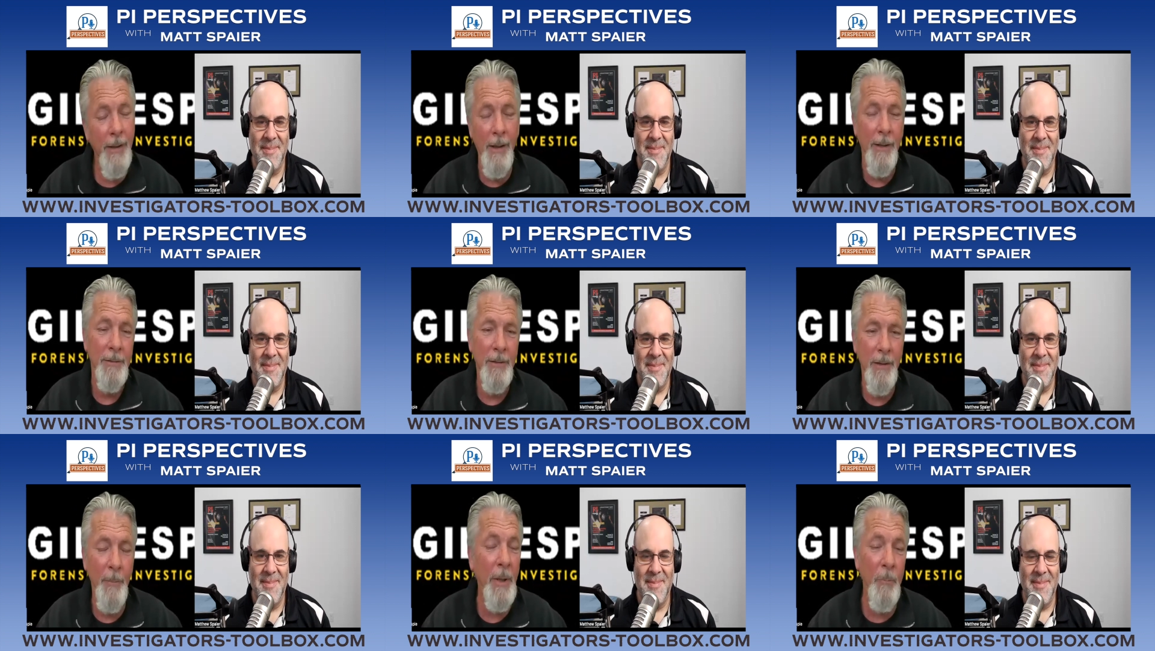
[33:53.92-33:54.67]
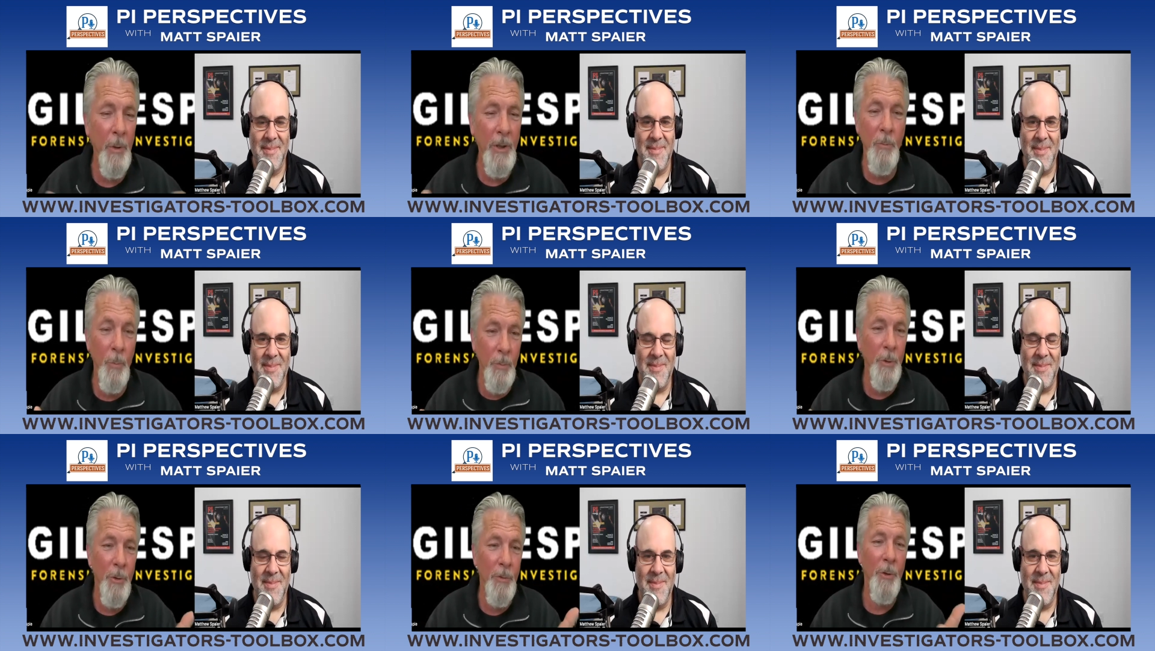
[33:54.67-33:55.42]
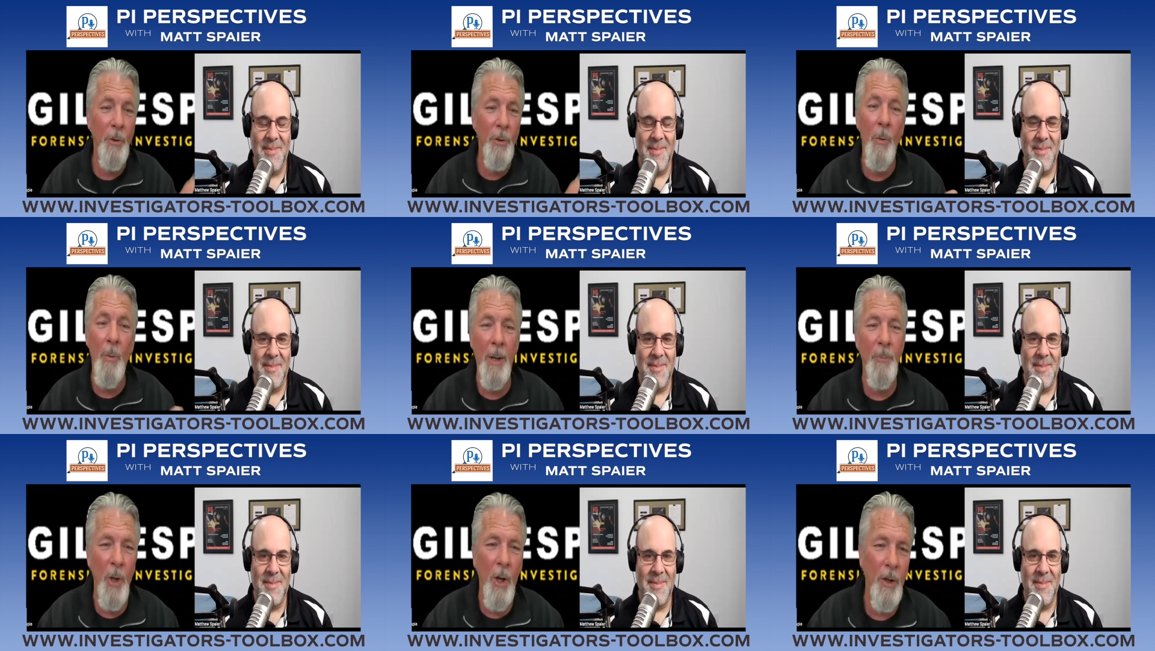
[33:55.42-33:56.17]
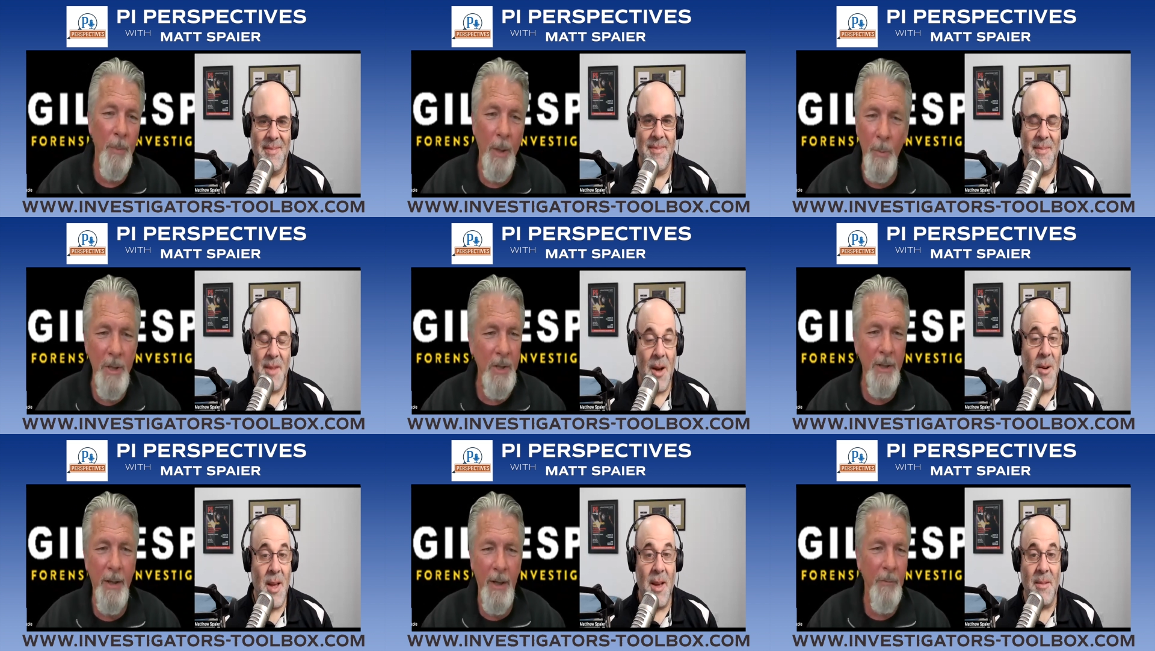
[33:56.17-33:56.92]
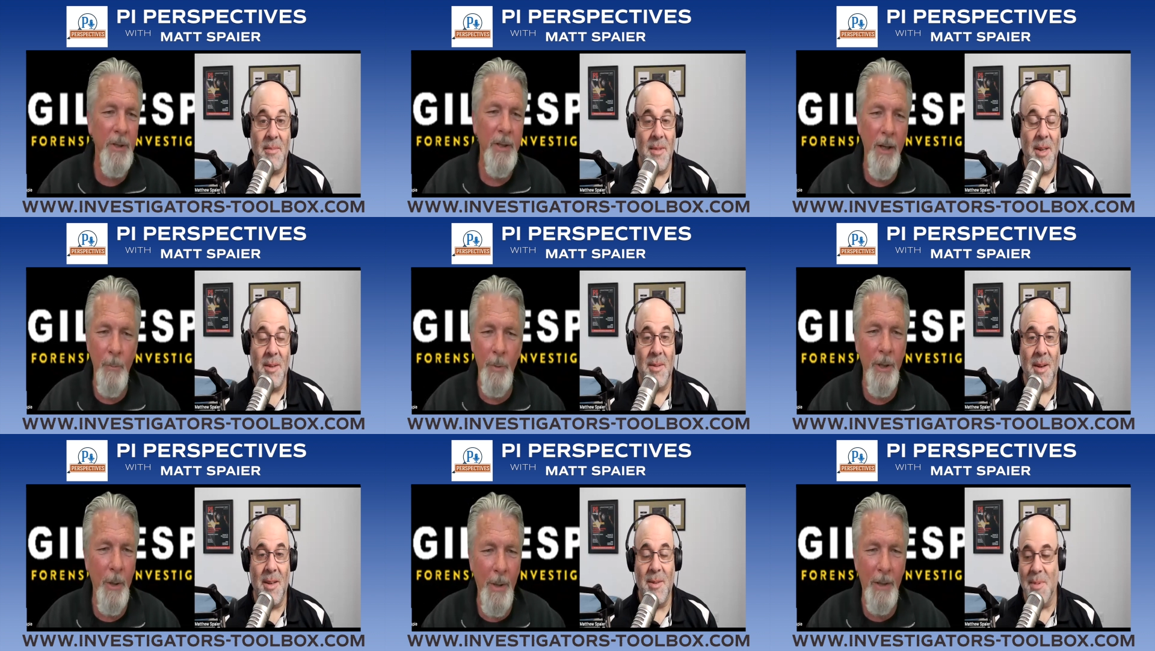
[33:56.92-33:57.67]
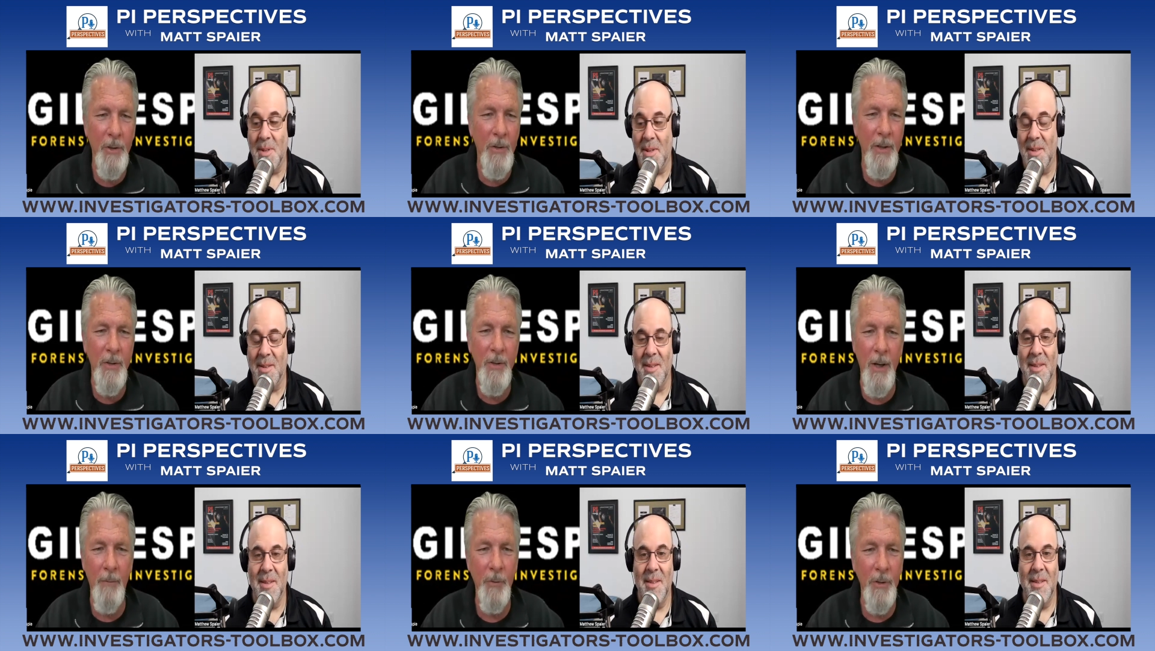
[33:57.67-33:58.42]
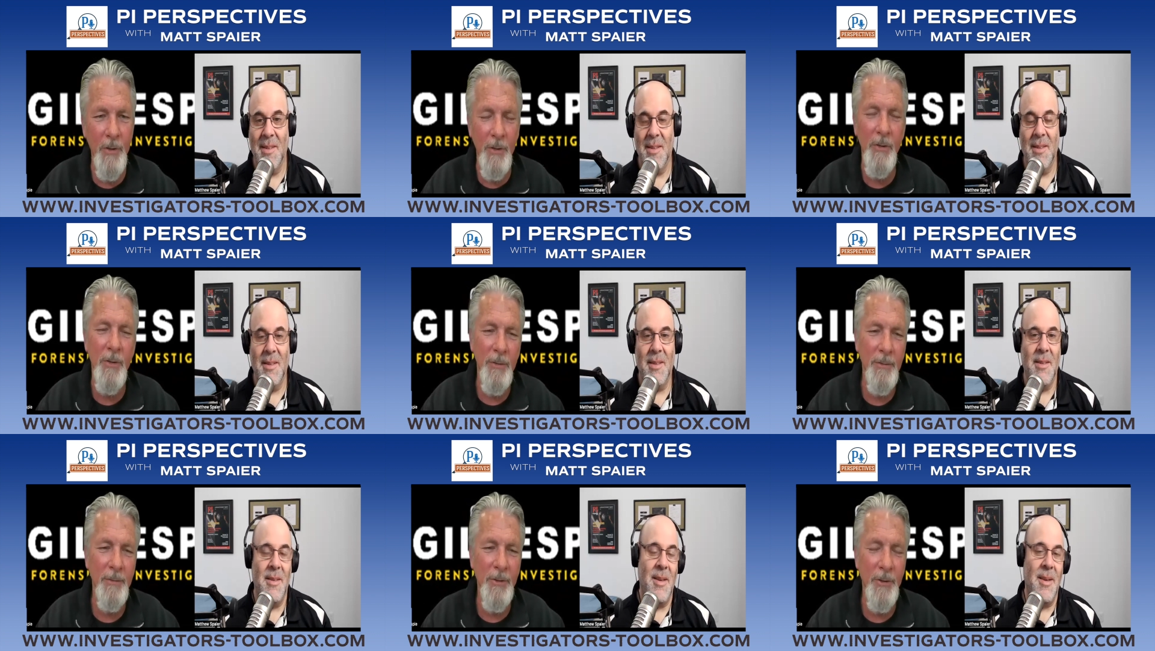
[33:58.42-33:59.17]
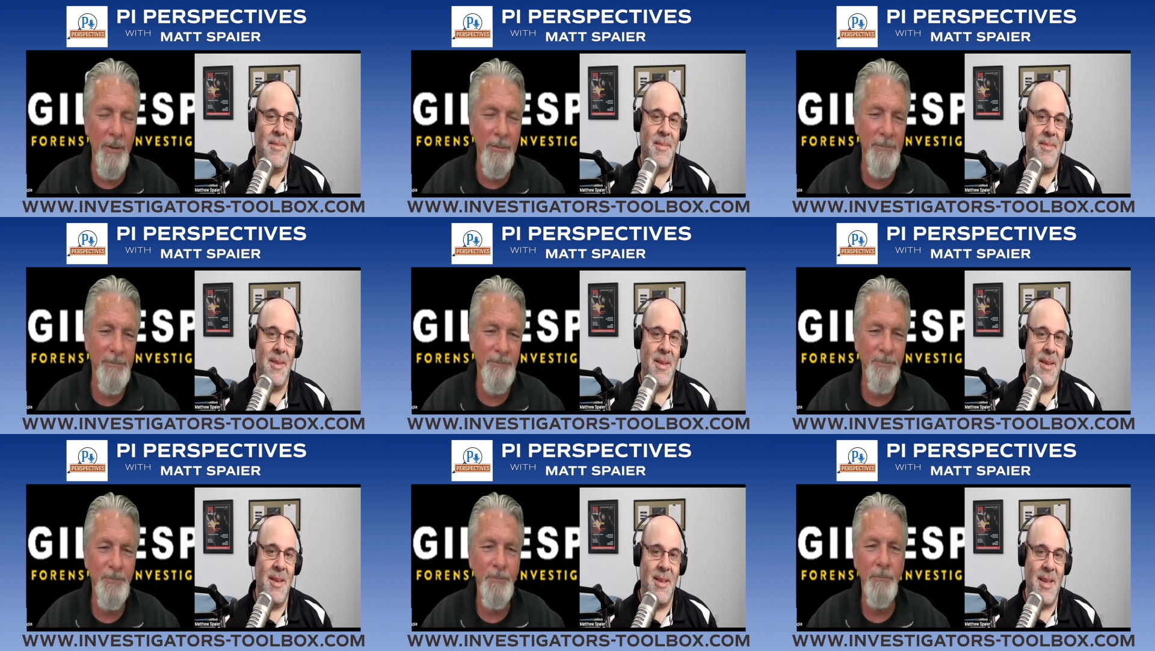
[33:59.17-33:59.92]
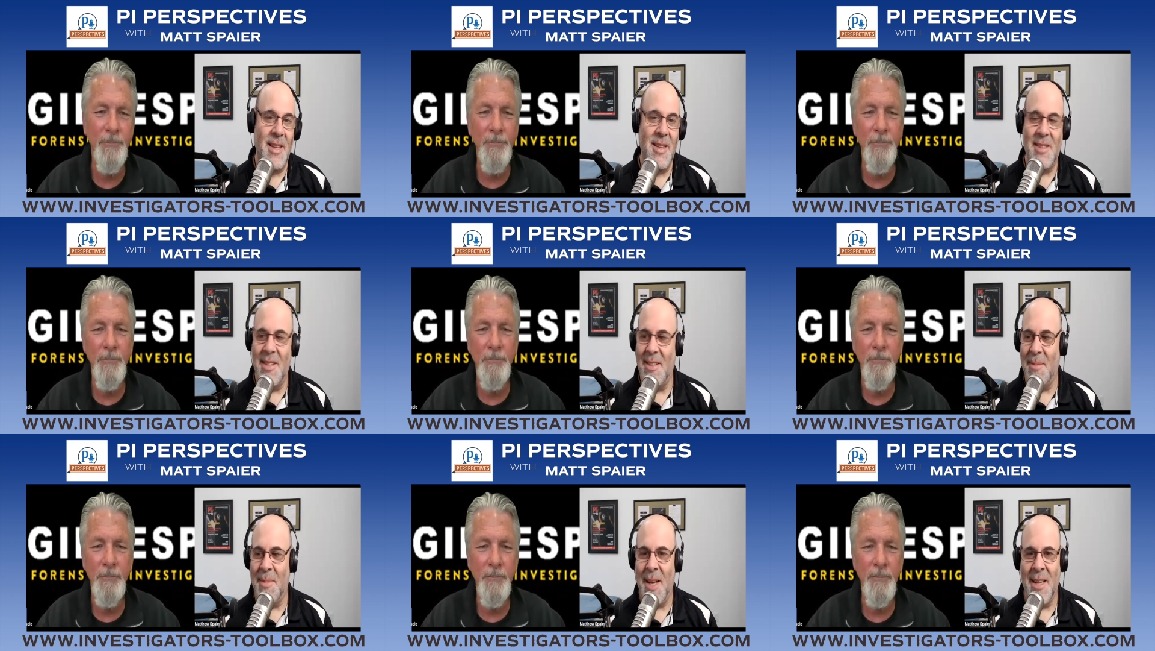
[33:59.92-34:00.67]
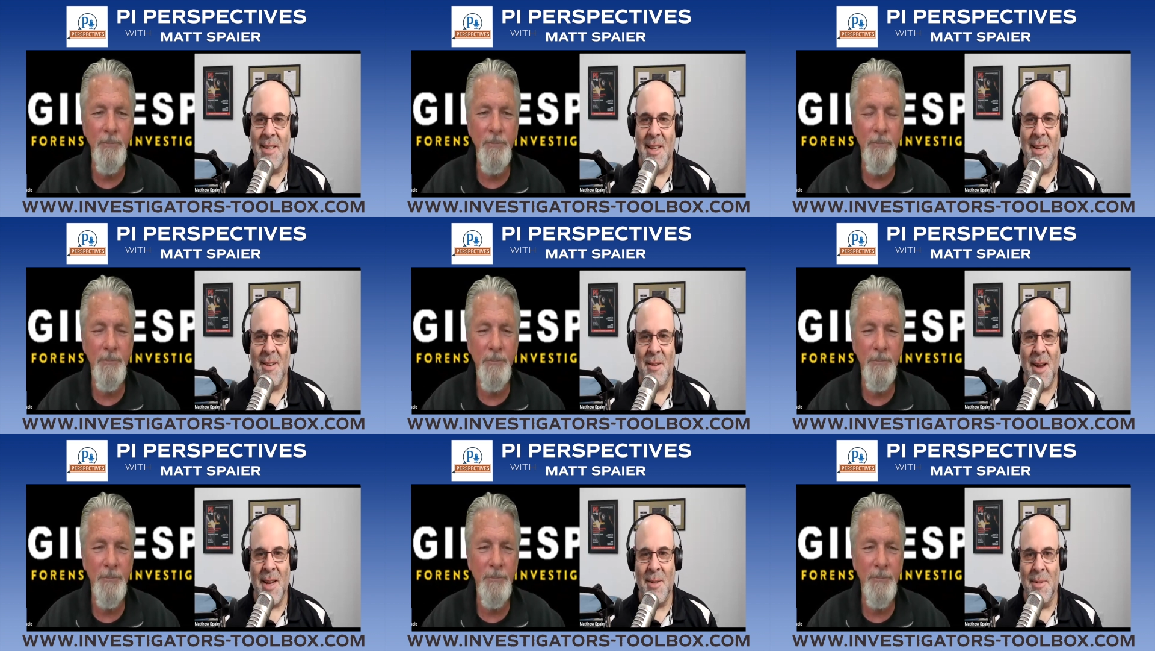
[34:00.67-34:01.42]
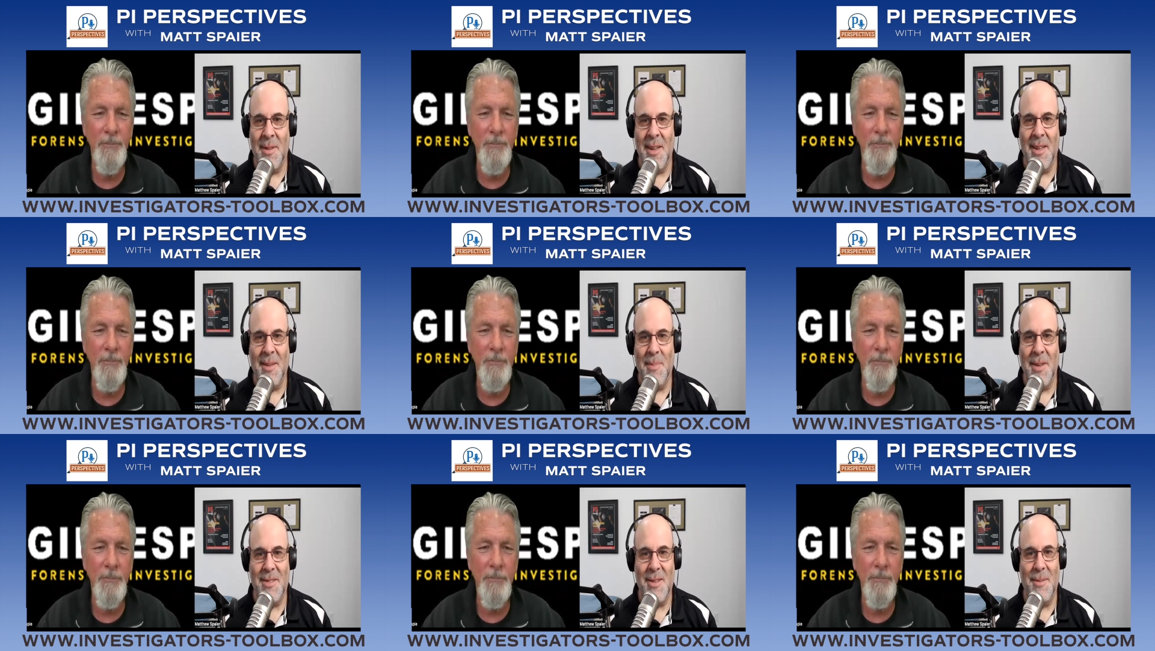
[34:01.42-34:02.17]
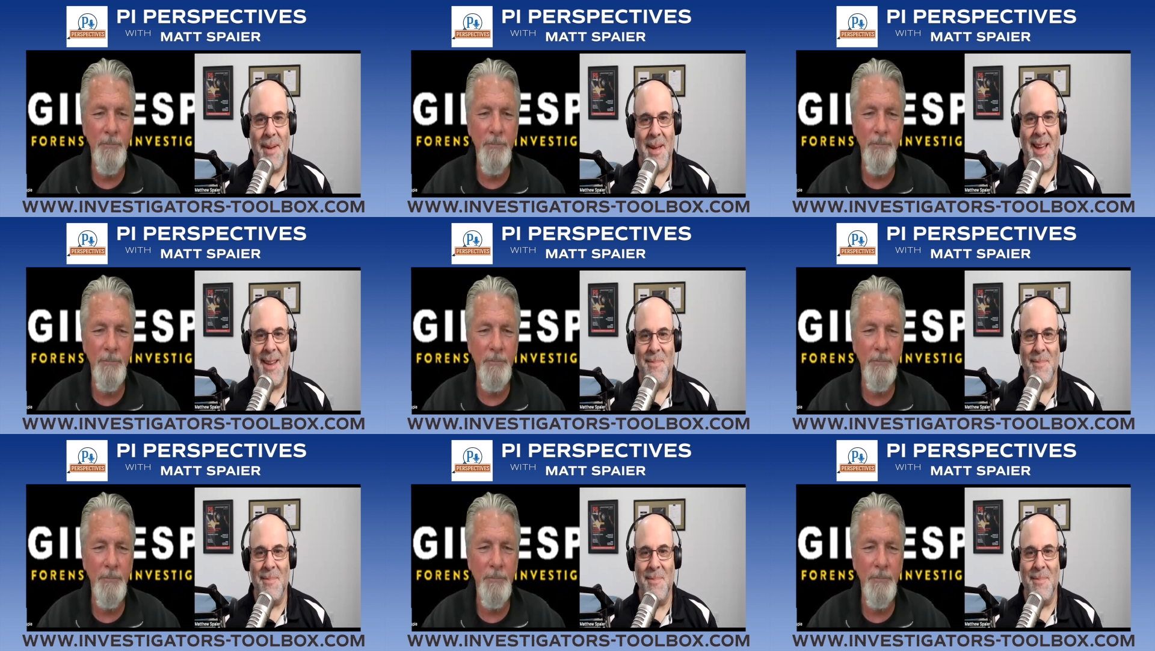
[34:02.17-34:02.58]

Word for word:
Speaker 1: Yeah. I mean, we, you know what I'm talking about. We oh, see yeah. that every mm-hmm. time we go out to these conferences. Yeah. So
Speaker 2: then you see some guys that interact with like Pistol Pack